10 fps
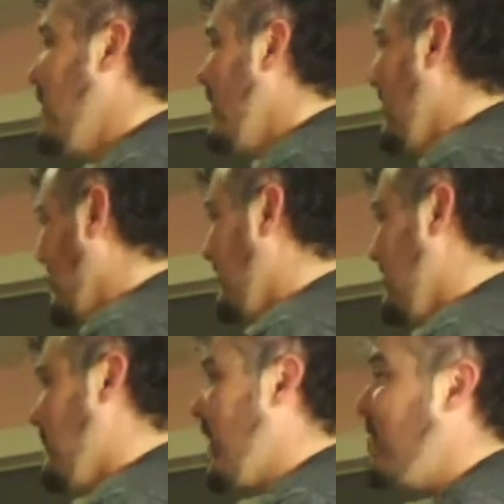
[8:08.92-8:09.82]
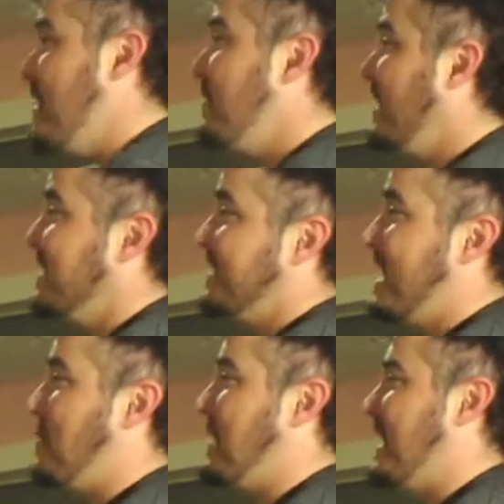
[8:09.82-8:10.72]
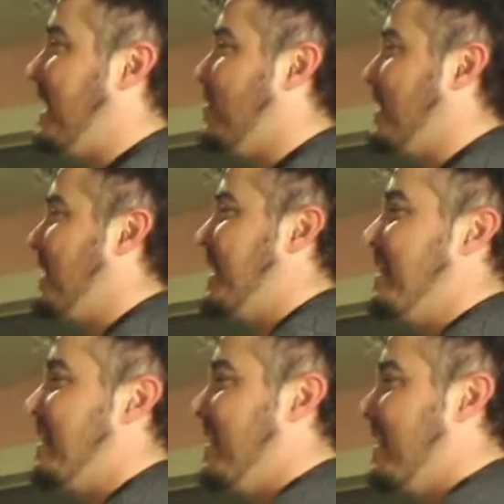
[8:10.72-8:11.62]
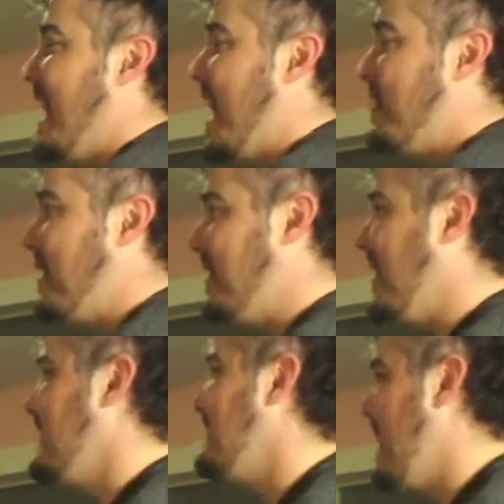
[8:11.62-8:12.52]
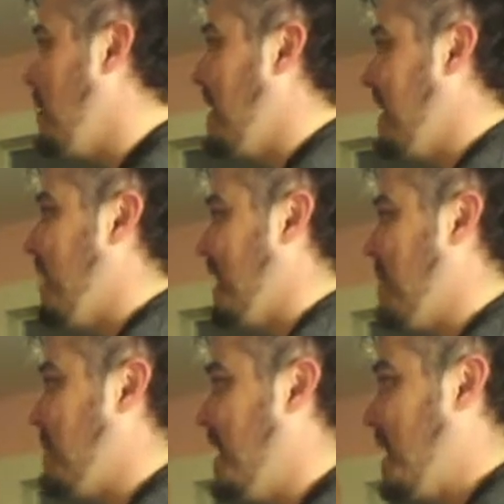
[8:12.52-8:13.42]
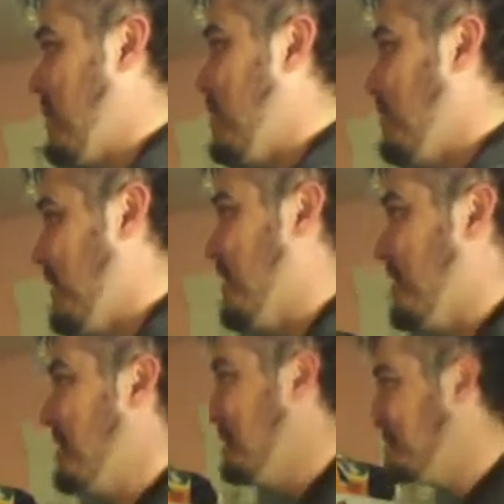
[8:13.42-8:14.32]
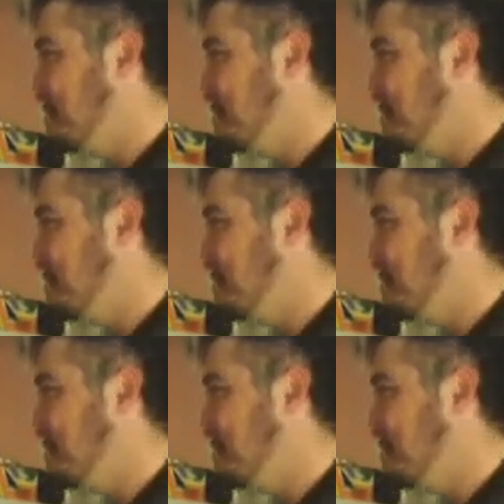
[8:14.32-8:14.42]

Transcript: Well, well I think they can tell thing. by now. That's that just I, missing hair. I think they can tell by now that I'm cutting my own hair. Oh.